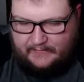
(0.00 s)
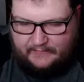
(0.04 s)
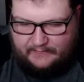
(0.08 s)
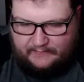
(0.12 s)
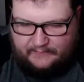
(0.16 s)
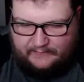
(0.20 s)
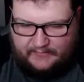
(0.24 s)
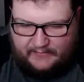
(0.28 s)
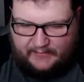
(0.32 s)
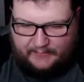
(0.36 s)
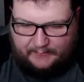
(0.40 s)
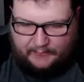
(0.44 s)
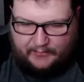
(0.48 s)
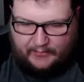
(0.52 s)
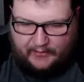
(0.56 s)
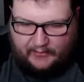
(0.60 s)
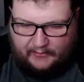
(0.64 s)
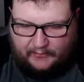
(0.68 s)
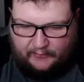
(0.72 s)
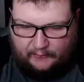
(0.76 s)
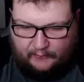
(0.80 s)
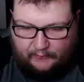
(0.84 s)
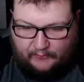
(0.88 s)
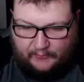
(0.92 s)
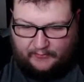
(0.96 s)
Let's keep
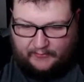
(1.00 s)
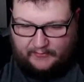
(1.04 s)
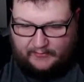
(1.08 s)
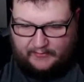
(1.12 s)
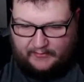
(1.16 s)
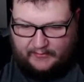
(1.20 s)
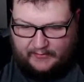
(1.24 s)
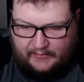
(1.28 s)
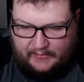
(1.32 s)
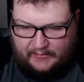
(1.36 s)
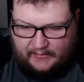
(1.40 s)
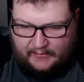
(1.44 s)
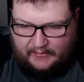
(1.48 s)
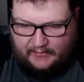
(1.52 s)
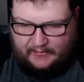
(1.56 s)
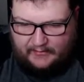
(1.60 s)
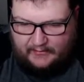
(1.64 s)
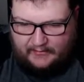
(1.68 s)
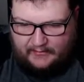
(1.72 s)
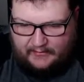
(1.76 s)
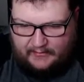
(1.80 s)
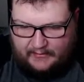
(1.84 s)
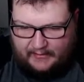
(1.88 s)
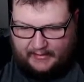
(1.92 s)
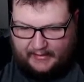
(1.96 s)
on going.
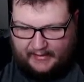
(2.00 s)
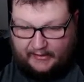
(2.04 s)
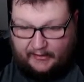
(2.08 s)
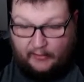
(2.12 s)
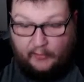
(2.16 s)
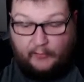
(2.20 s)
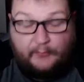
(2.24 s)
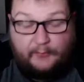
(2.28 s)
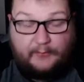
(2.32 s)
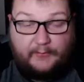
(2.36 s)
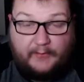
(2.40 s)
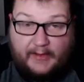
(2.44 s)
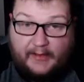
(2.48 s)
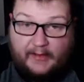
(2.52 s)
I hope